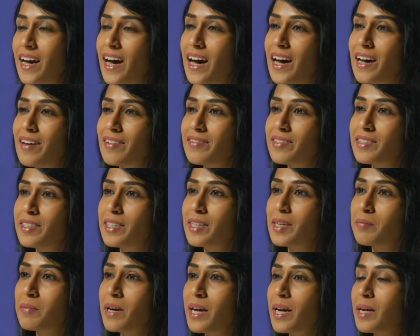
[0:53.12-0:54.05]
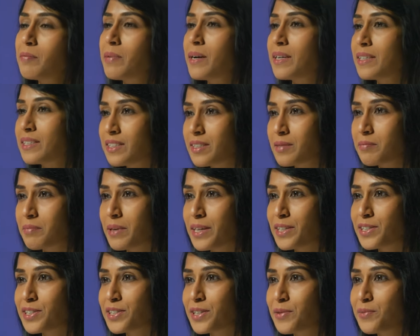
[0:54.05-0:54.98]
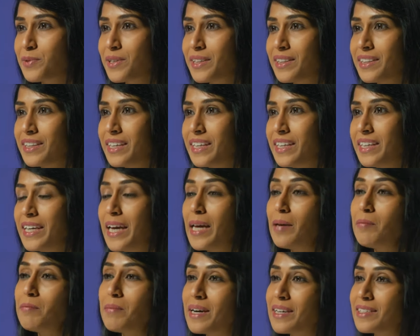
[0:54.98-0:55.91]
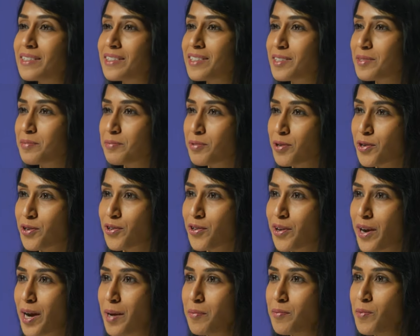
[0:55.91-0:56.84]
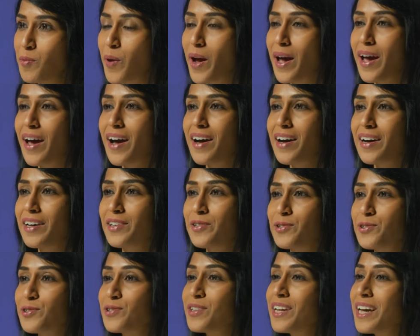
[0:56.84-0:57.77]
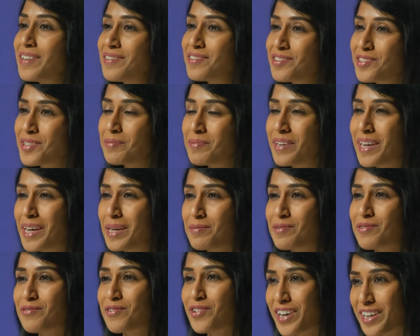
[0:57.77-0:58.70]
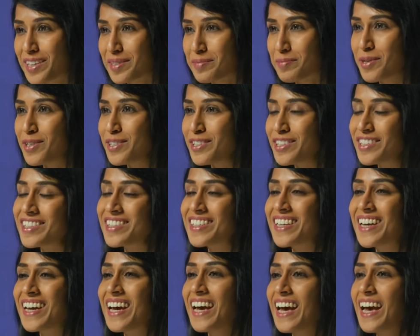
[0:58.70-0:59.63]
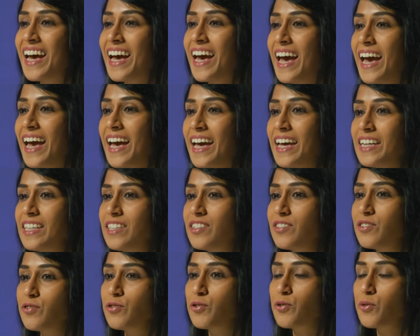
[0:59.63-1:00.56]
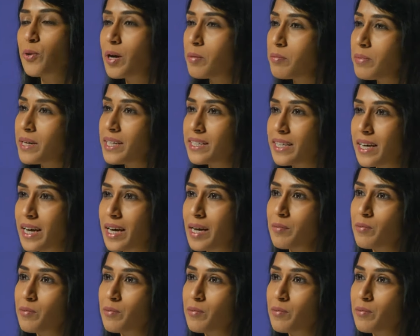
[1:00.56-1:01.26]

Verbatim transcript: after my participation with the Game Masters program, where I used to live stream games for Xbox. And throughout my time